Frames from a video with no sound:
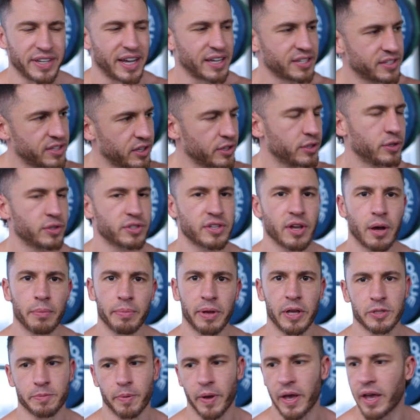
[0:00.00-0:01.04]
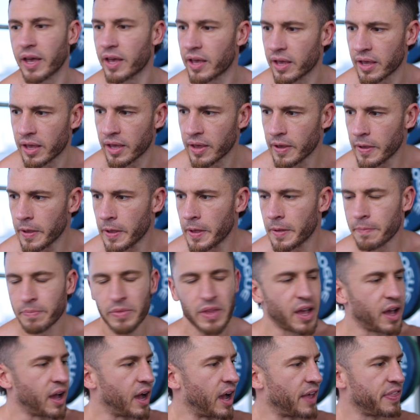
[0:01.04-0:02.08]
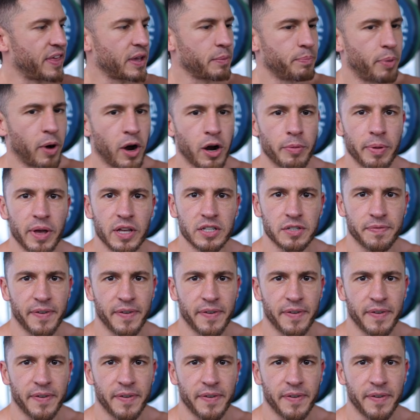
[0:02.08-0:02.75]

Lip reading: I still use dumbbells, but I think barbells,